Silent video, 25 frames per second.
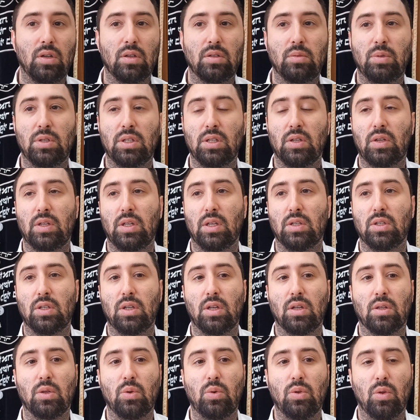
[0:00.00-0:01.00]
It specifically doesn't
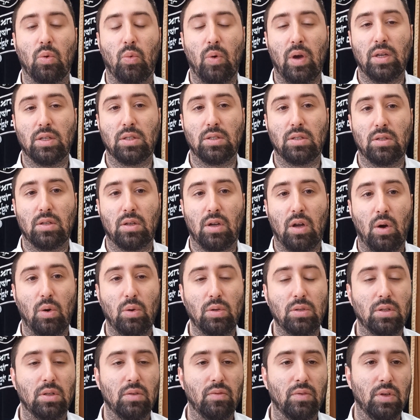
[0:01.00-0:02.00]
include the west
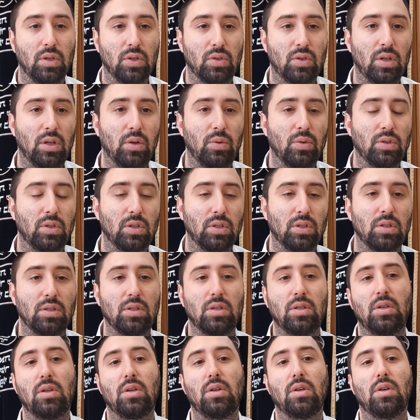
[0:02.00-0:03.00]
coast of Israel, which is
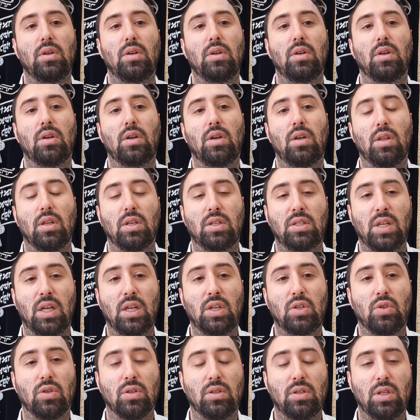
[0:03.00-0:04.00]
the
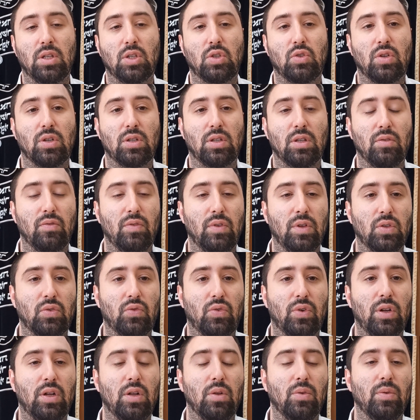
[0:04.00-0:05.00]
central district of
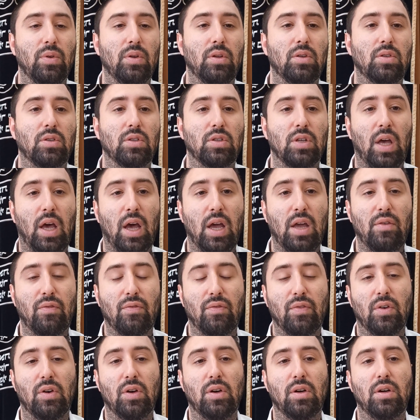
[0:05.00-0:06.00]
Israel, which is
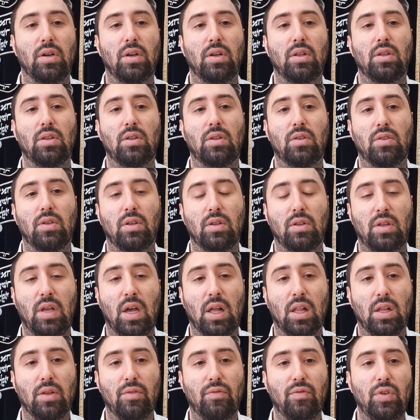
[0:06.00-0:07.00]
Haifa and
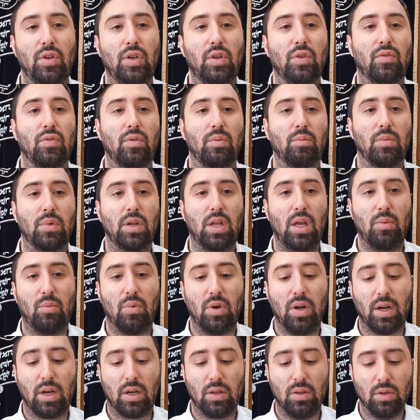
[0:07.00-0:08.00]
Tel Aviv and Bnei
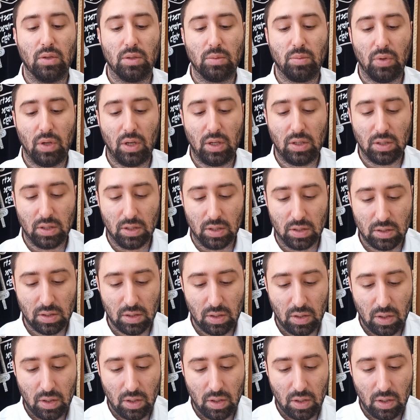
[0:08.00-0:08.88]
Brak and those places.